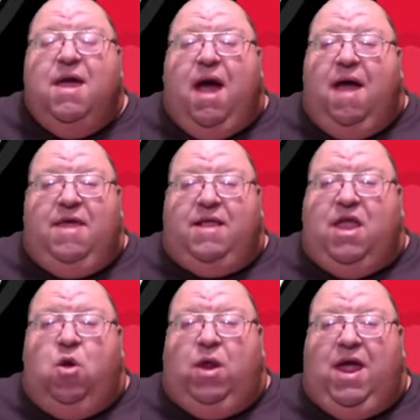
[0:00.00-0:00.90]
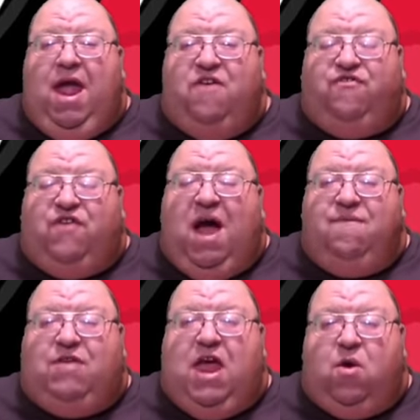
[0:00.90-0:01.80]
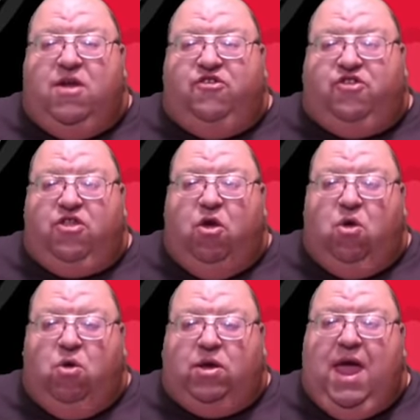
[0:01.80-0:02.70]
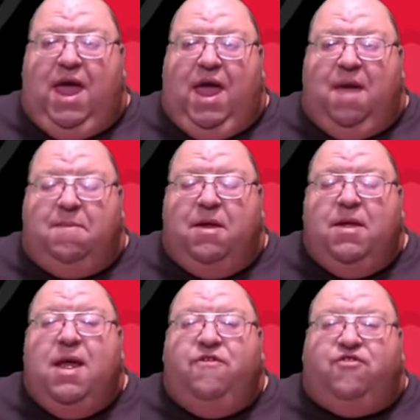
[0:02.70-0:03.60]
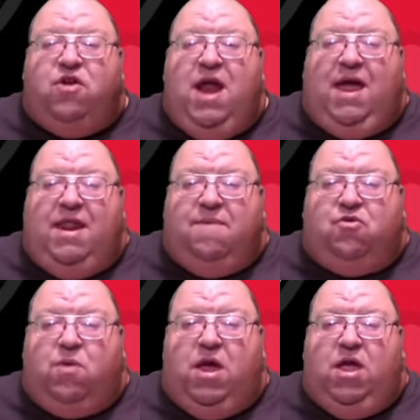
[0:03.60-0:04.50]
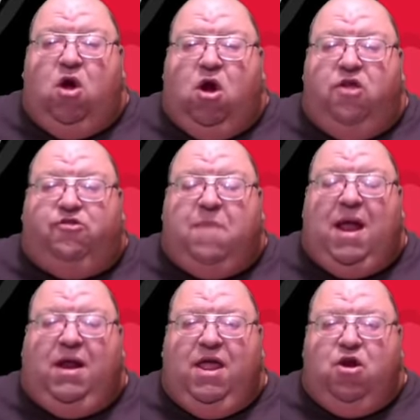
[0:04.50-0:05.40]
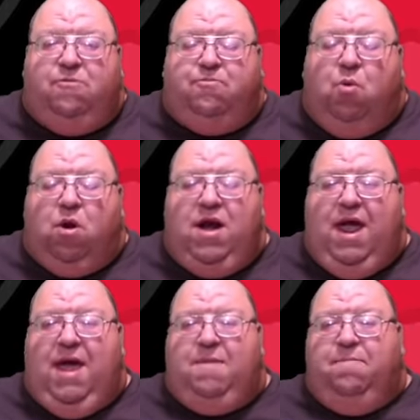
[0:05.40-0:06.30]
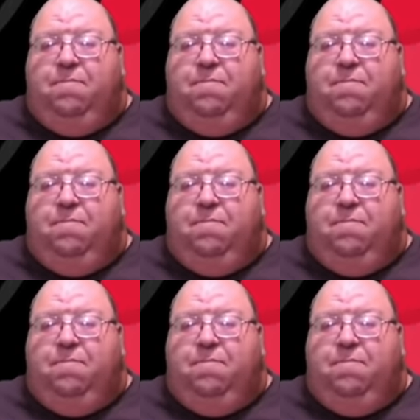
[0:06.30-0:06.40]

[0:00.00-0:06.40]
I think they only had 5 carries in the whole game for negative 3 yards by Leonard Fournette.